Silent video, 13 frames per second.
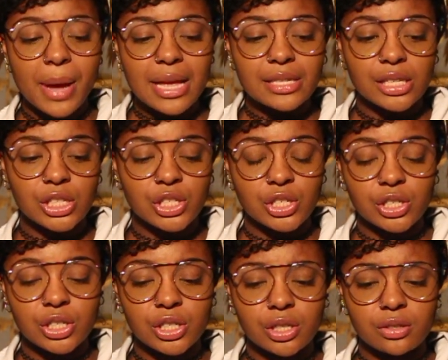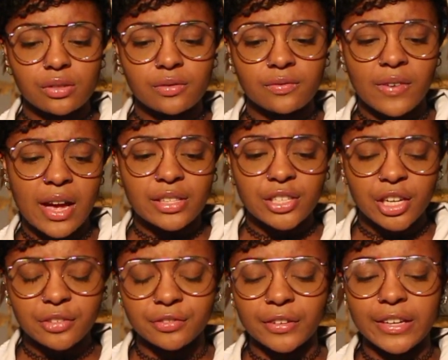my sister finds
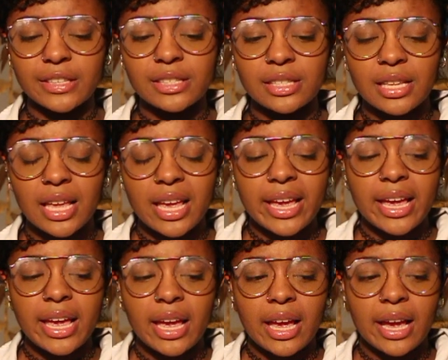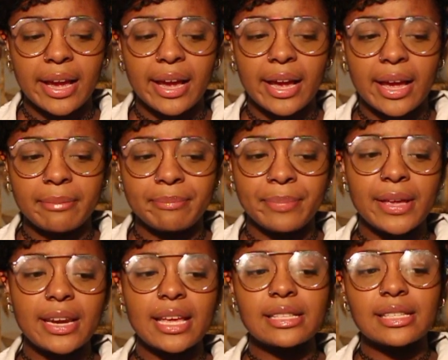her friends,
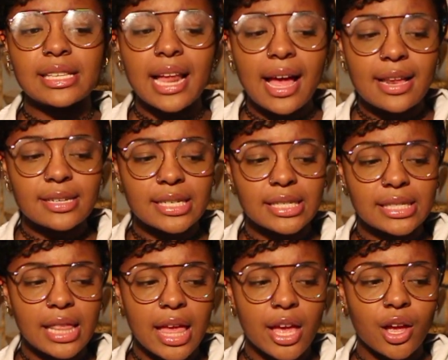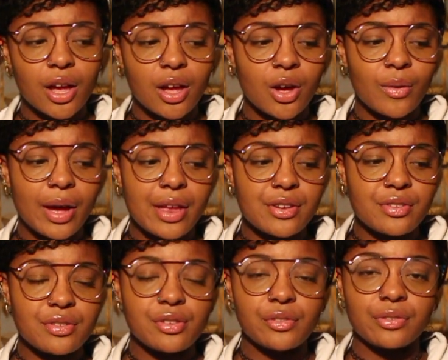but it's not just like, oh, I
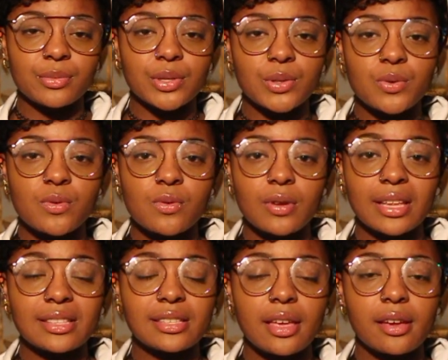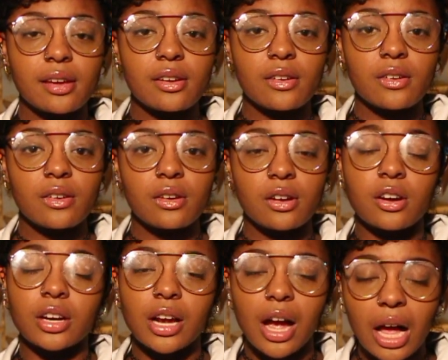knew you from school. It's like
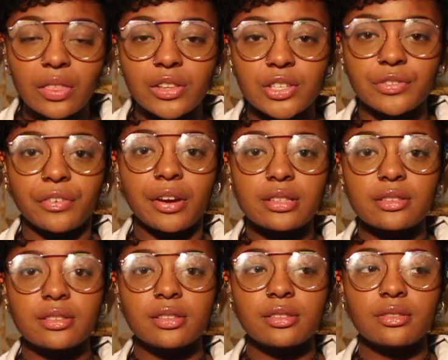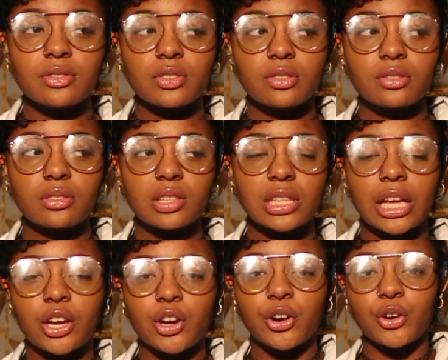her college friends,
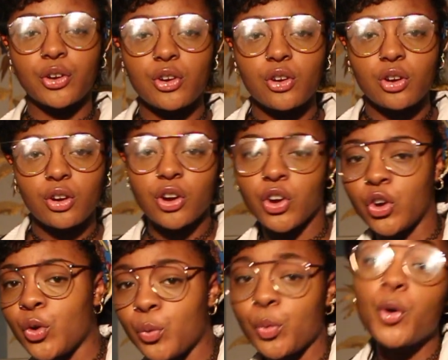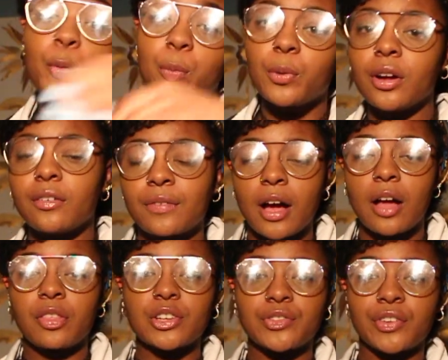like her group of
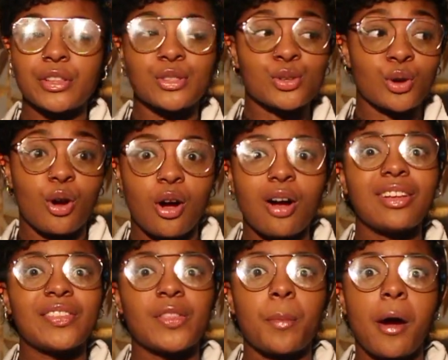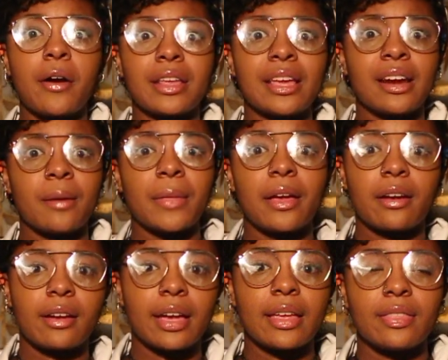college friends are all in the party, and I'm like,
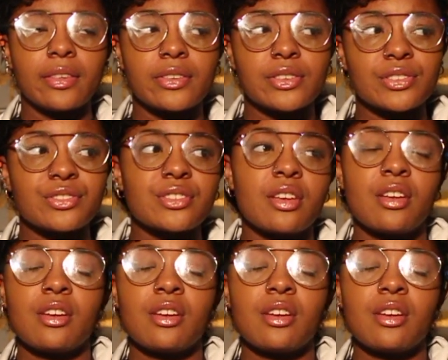okay, this is